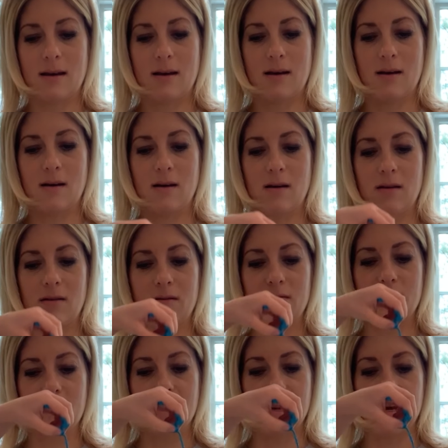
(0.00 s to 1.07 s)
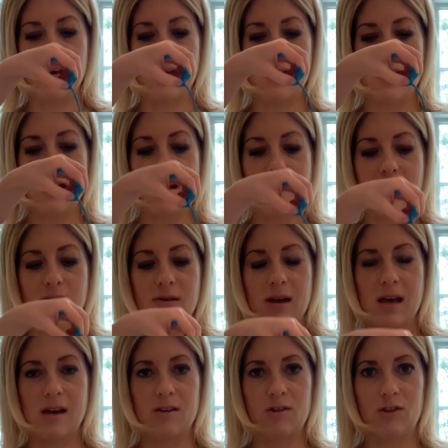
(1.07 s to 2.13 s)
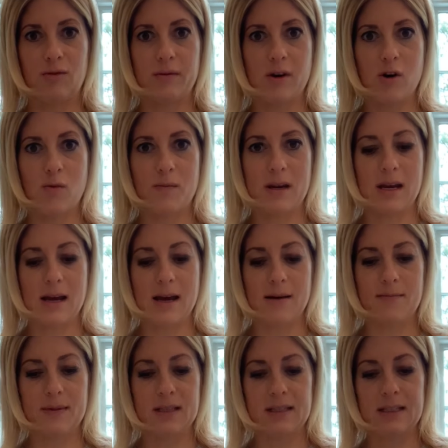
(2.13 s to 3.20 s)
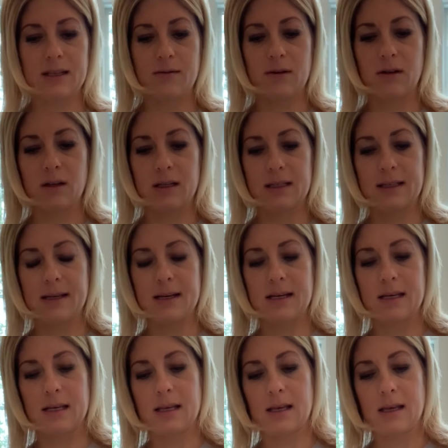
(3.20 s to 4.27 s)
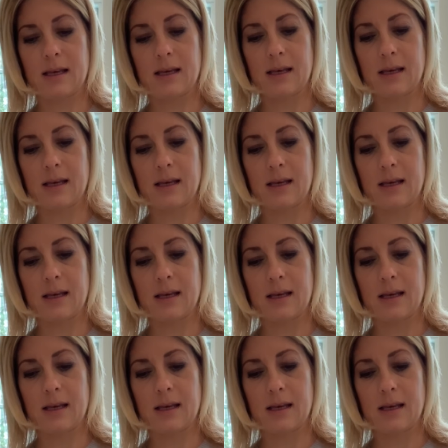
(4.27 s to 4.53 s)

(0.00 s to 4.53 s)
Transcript: all the way. Okay, should we open it up and see what it looks like? Mm-hmm.